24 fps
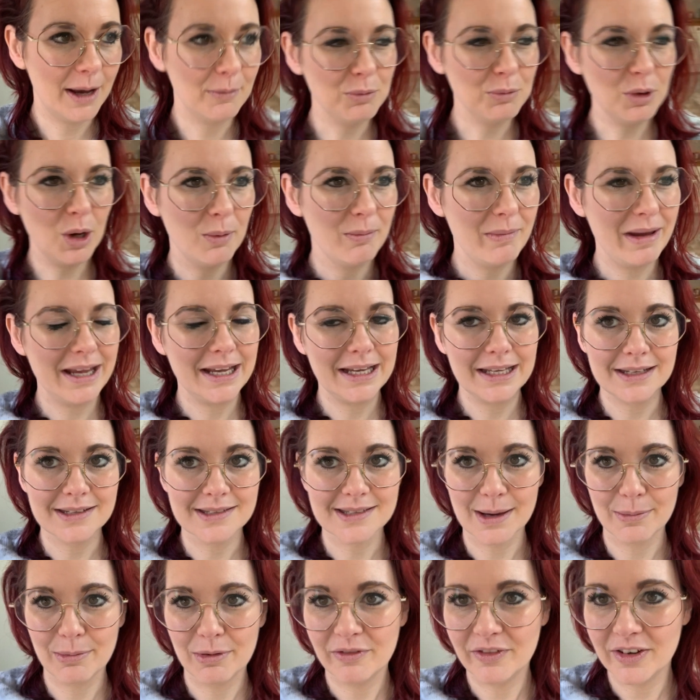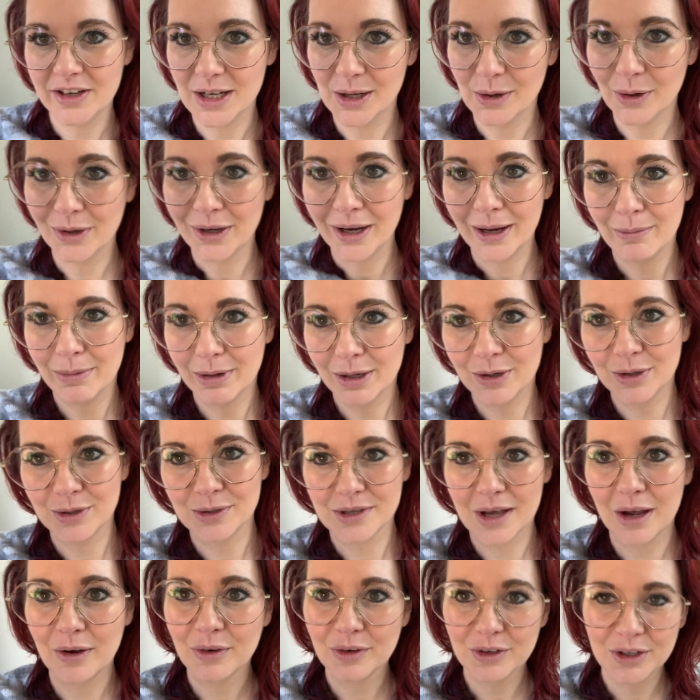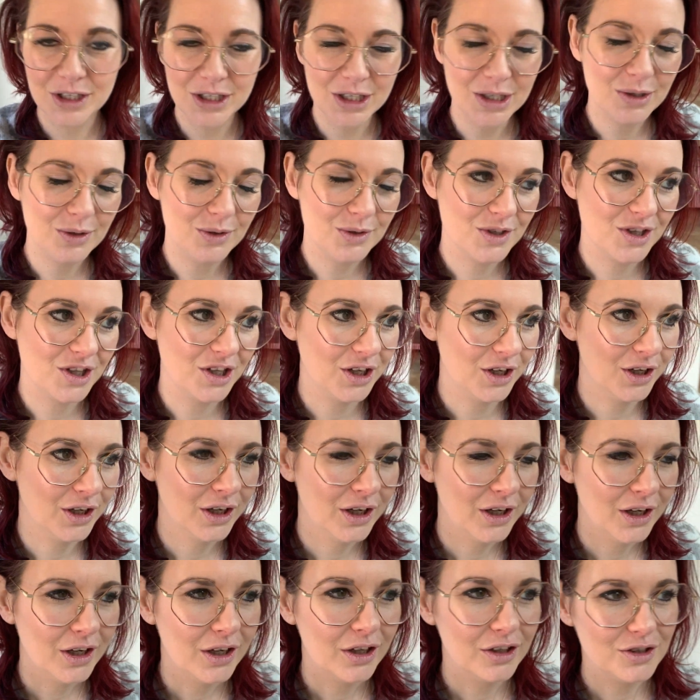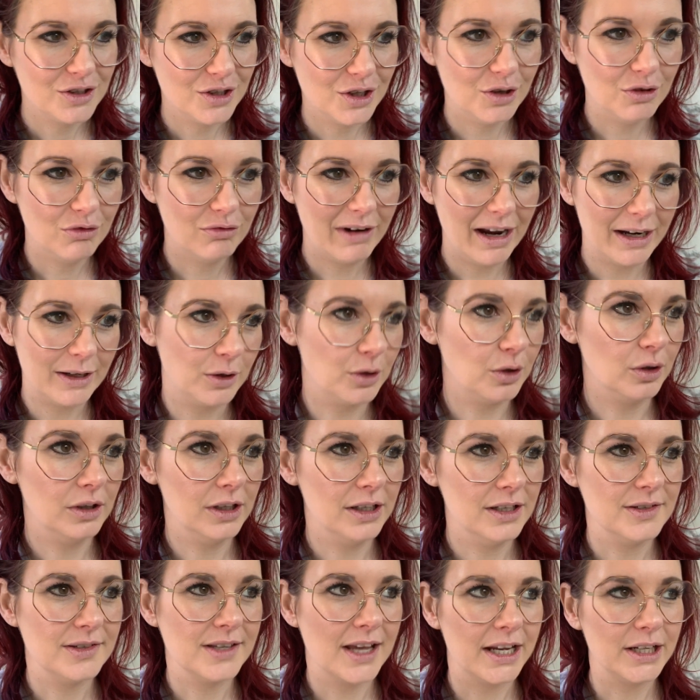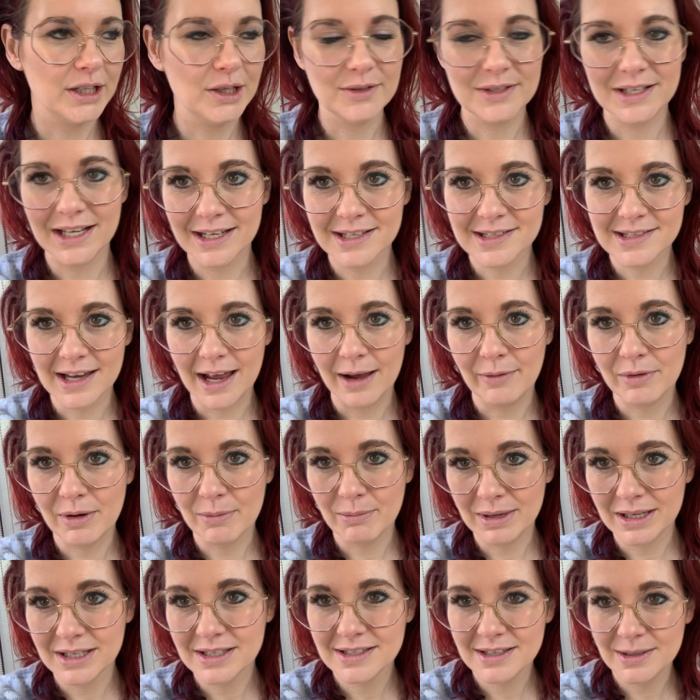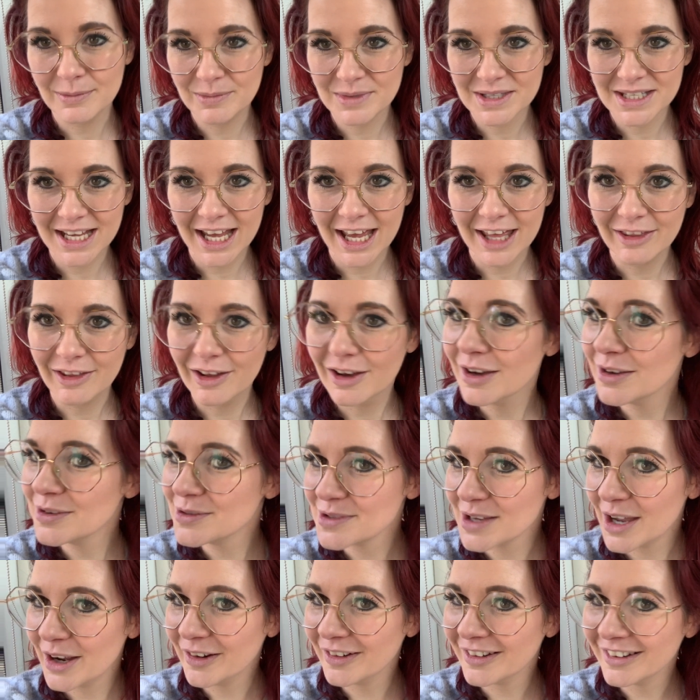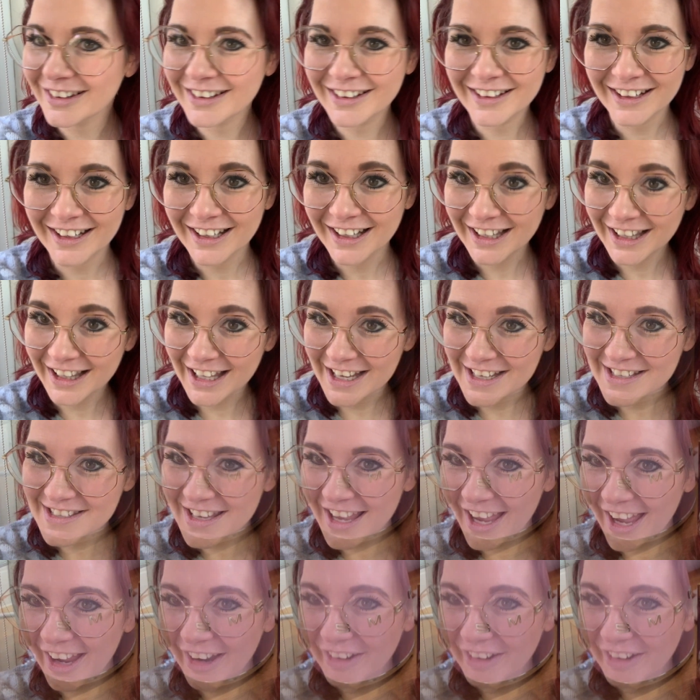I'm not making a separate video on it because I'm going to use the two red colours that I used last time and I mixed them together. So let's go.